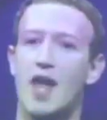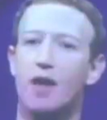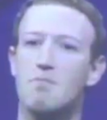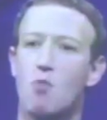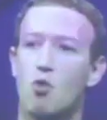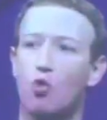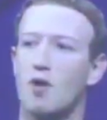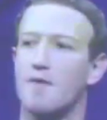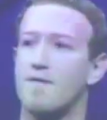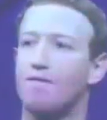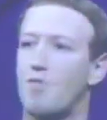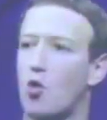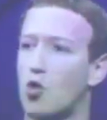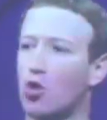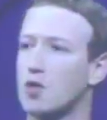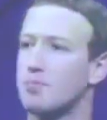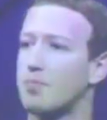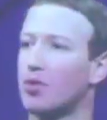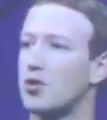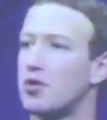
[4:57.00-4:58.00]
and more
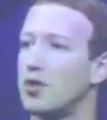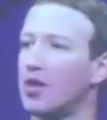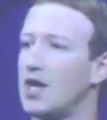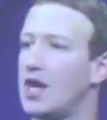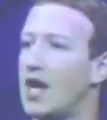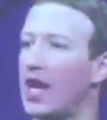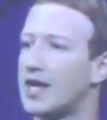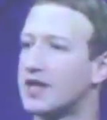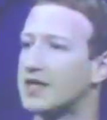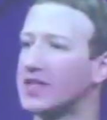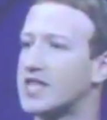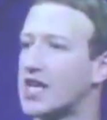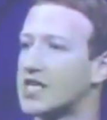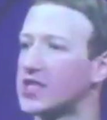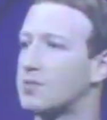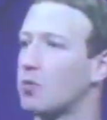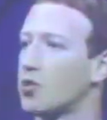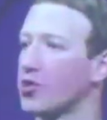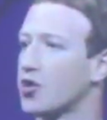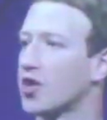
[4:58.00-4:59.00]
affordable and
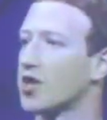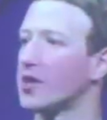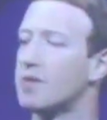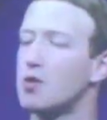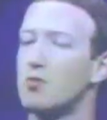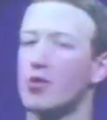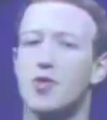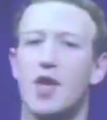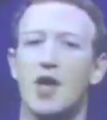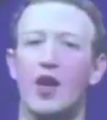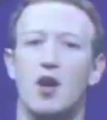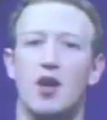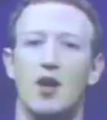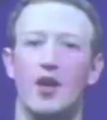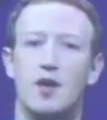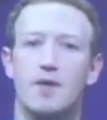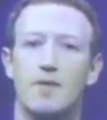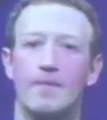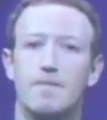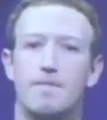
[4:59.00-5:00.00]
accessible they're going to be when they
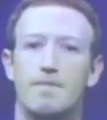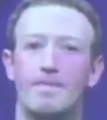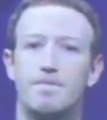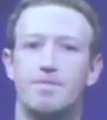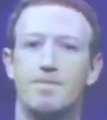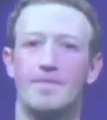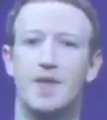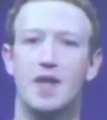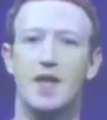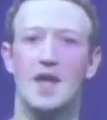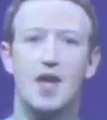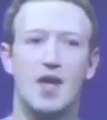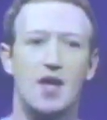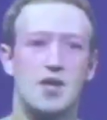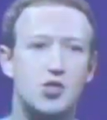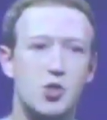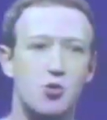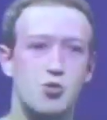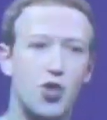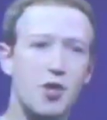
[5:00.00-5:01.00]
are.
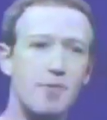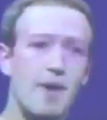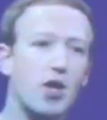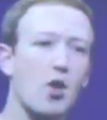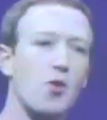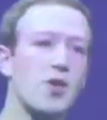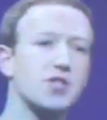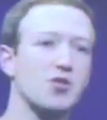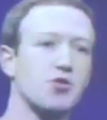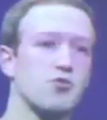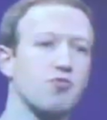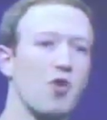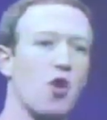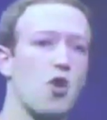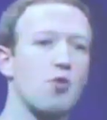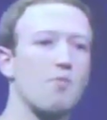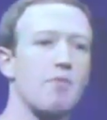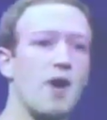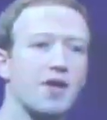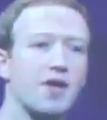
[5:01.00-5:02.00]
So think about going to Rome